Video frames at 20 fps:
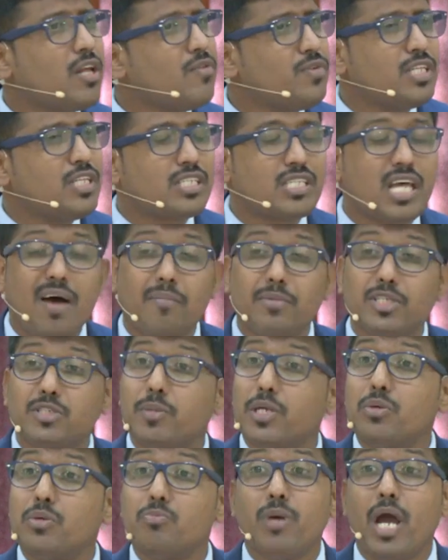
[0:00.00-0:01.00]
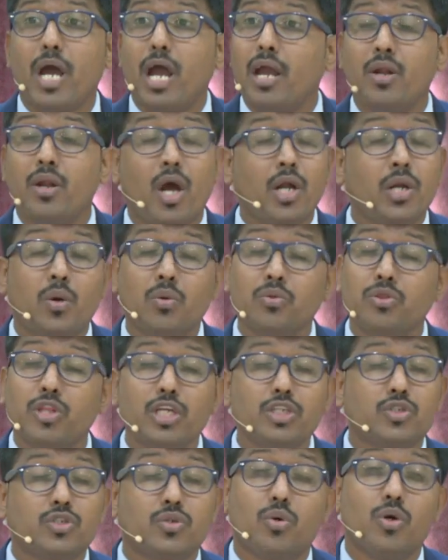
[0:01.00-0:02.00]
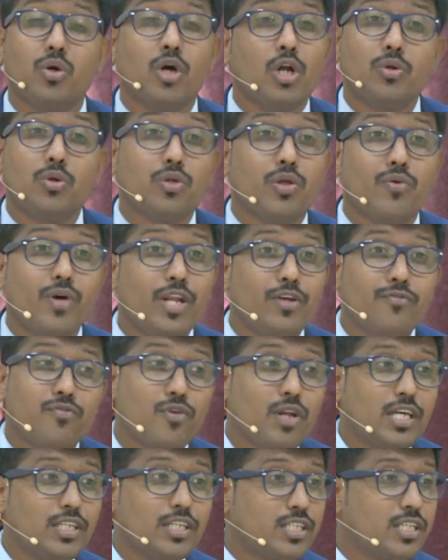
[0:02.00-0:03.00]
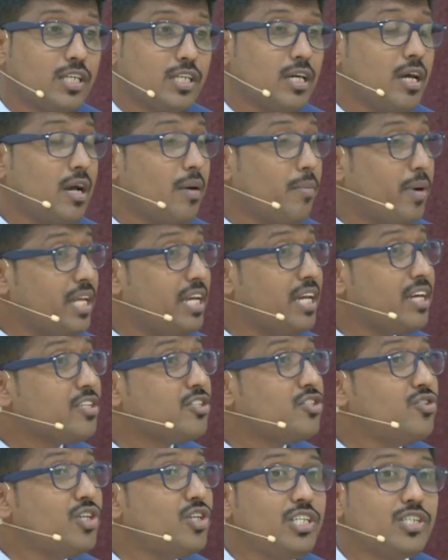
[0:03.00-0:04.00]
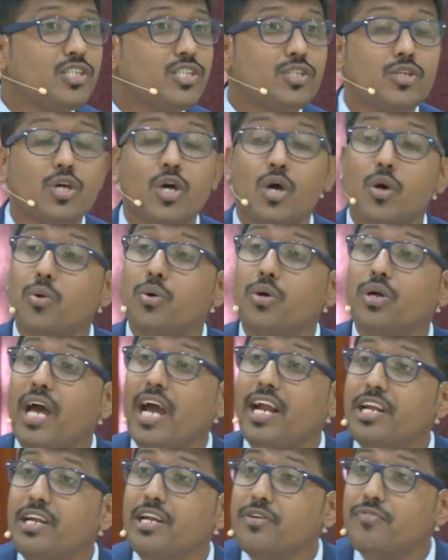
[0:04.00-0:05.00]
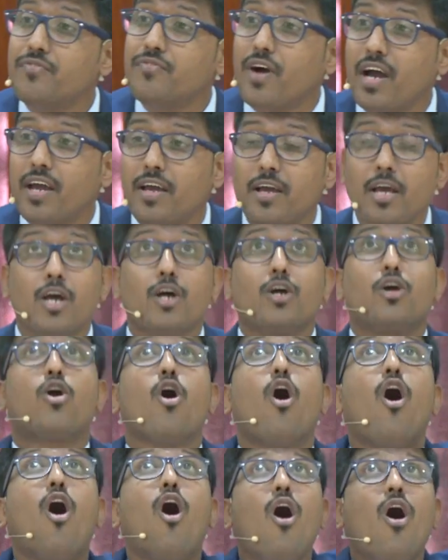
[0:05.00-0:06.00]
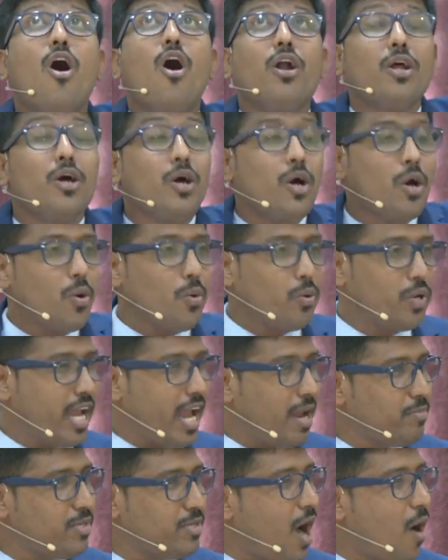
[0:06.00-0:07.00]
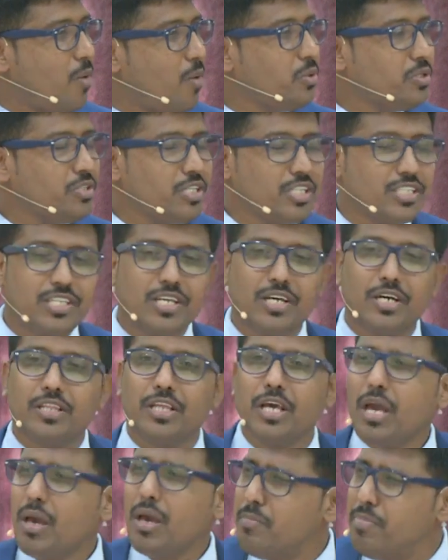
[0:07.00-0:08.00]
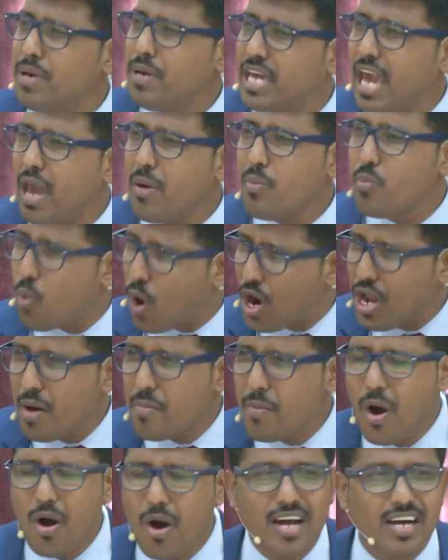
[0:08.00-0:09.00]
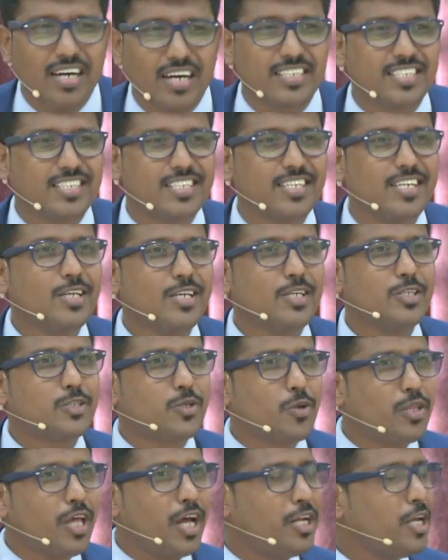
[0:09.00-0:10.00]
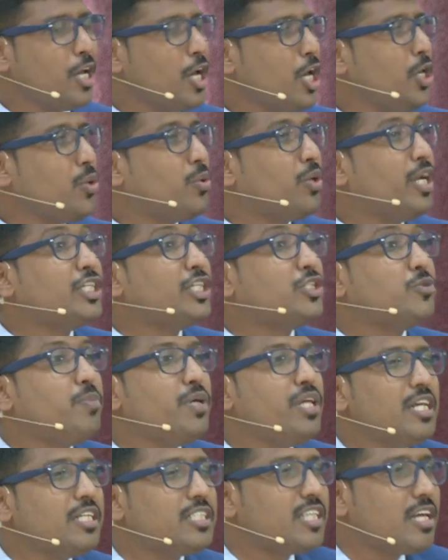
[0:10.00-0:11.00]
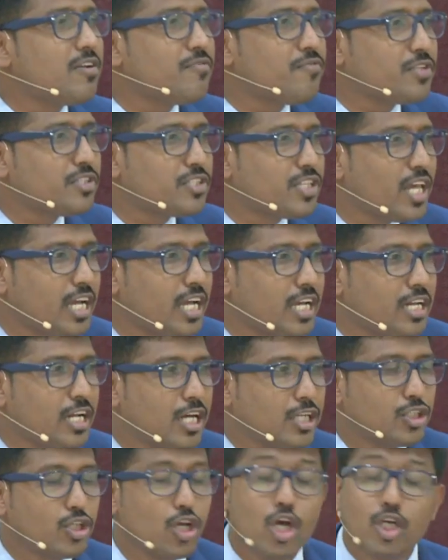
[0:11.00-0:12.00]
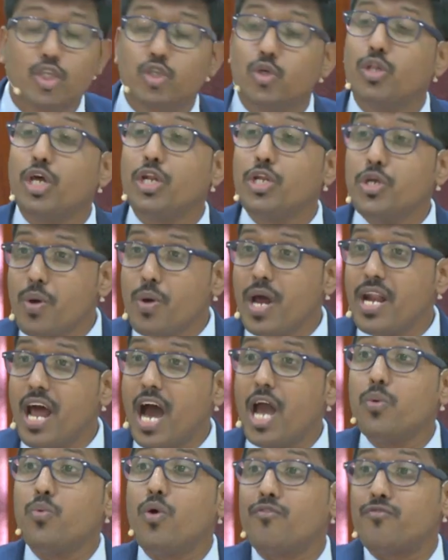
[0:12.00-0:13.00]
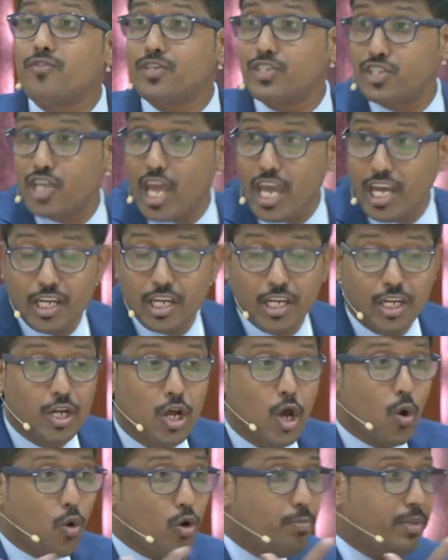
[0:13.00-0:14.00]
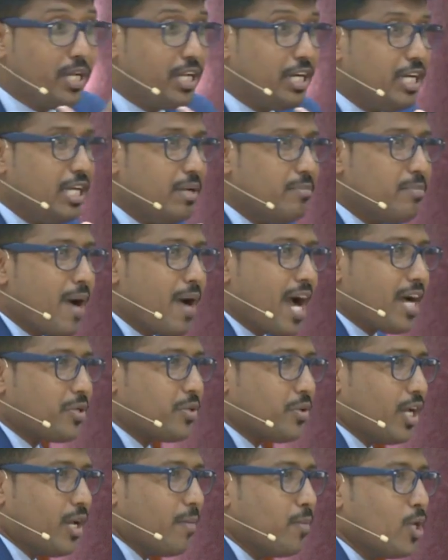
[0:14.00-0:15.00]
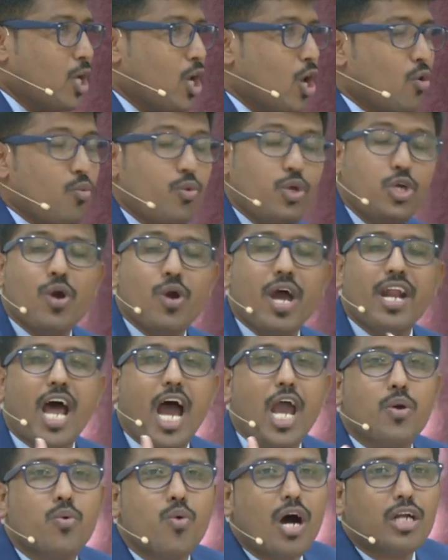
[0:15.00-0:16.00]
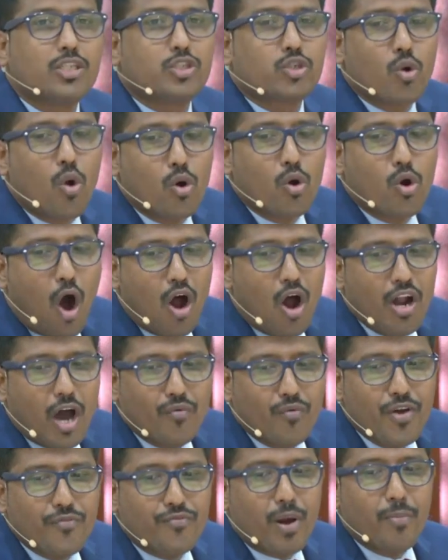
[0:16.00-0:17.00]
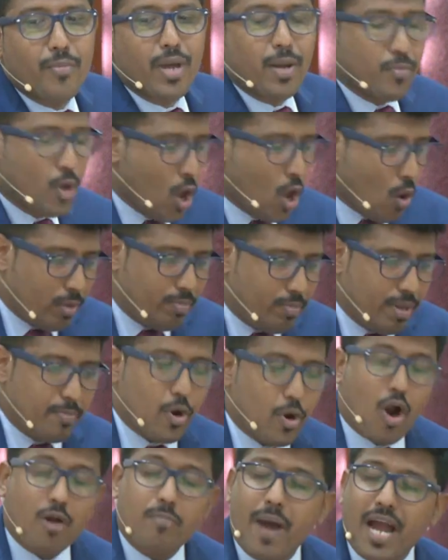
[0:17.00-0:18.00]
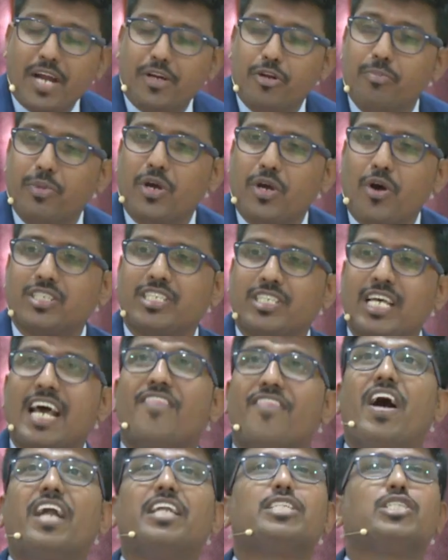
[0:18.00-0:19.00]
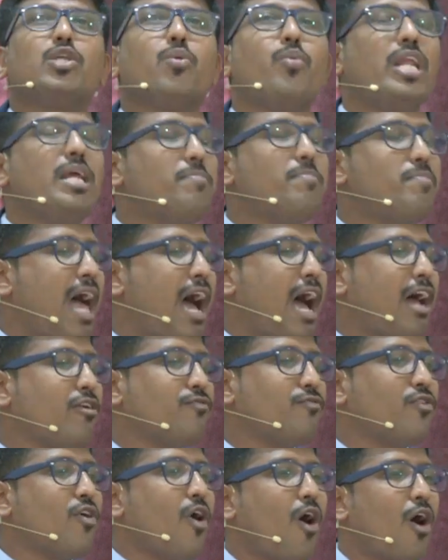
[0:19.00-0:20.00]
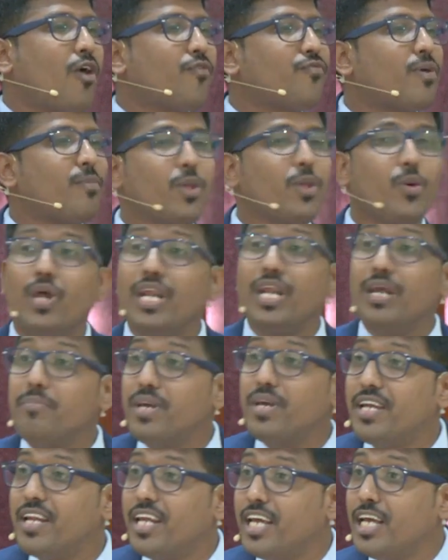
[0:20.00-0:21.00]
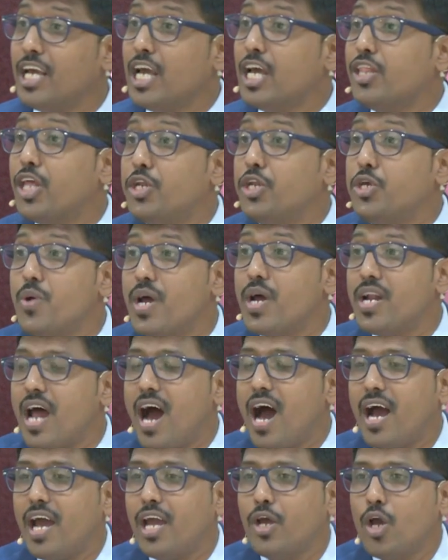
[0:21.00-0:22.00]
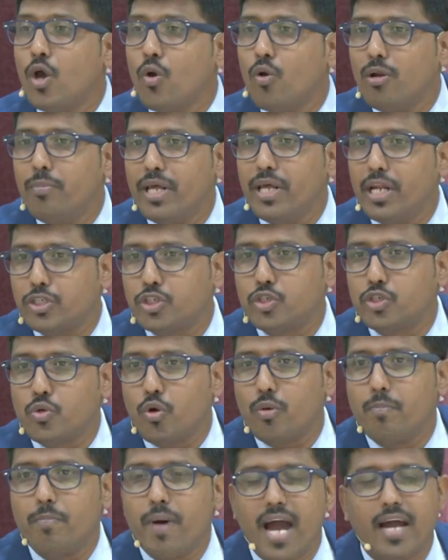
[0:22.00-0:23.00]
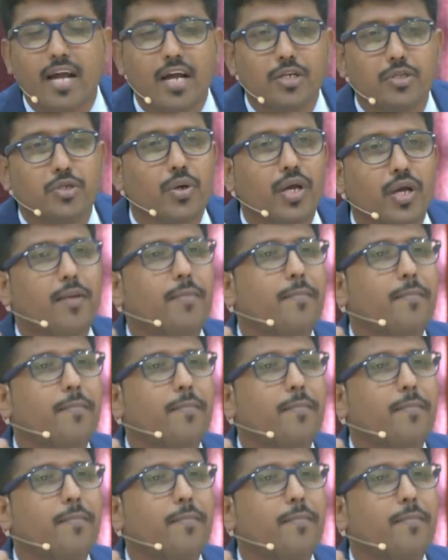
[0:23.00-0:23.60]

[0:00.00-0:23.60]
with the psalmist, but I don't think so to the very fullest. But here is Jesus who could identify. God who came down to this earth, became one among us so that you could experience that forsakenness. So that you and I who are forsaken would be redeemed back to Him. You and I who are thrown gone away from Him will be brought back to Him. Because that is the very plan of God from the very beginning. That you and I will be restored back unto Him.